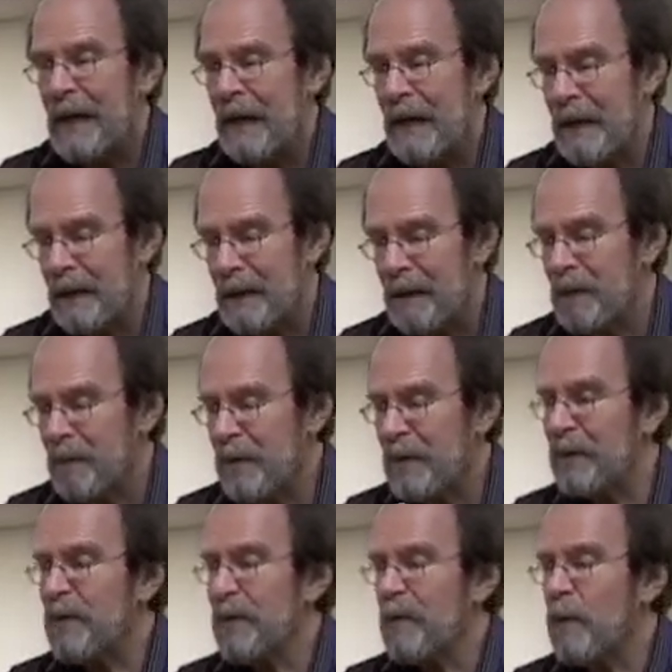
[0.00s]
and
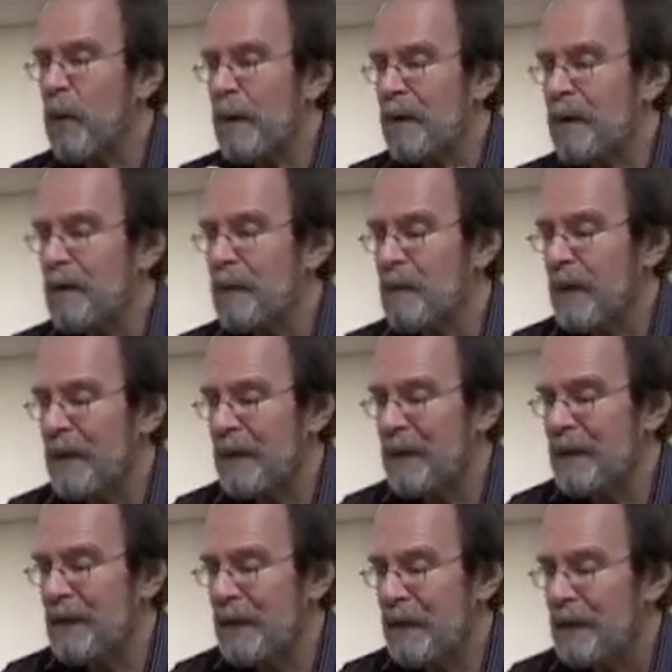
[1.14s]
computed what
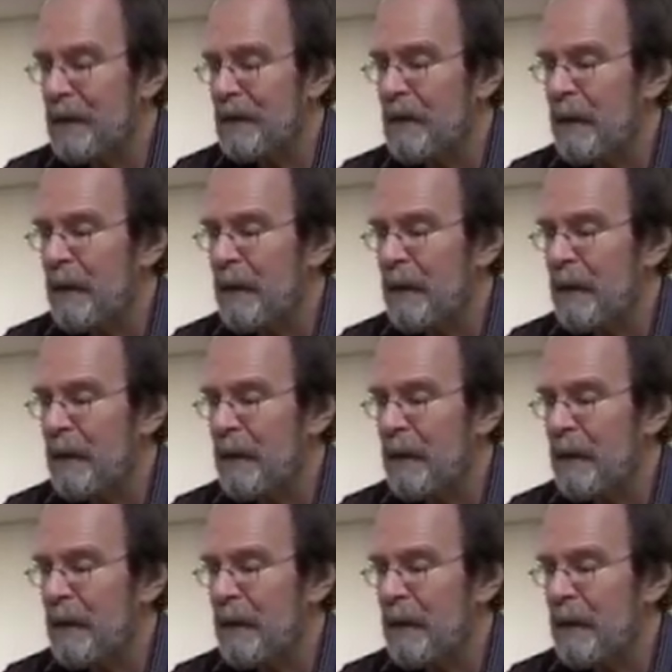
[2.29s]
the